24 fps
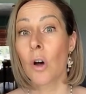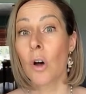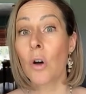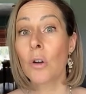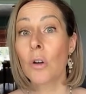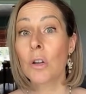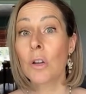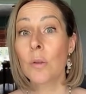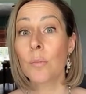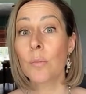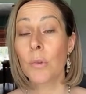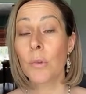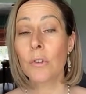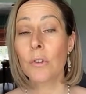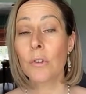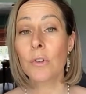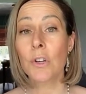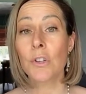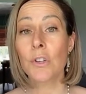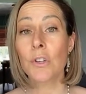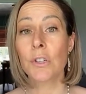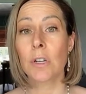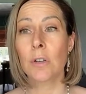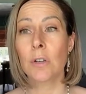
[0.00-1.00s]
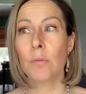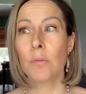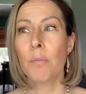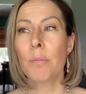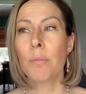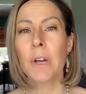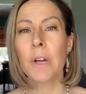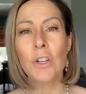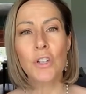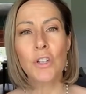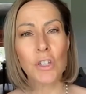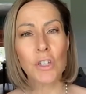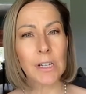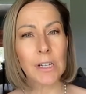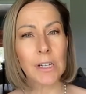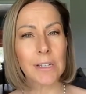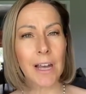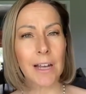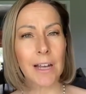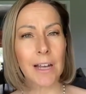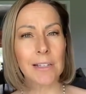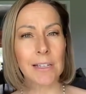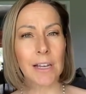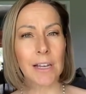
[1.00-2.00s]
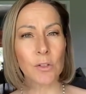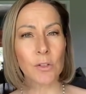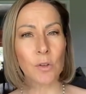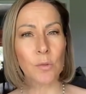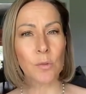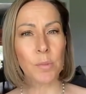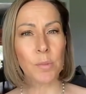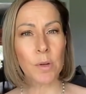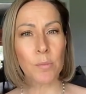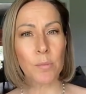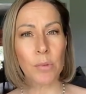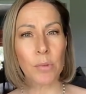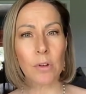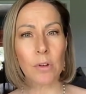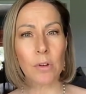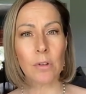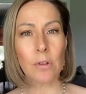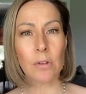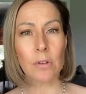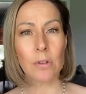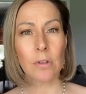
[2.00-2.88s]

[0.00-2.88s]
Oh, you're both Christian, but she's had sex with people.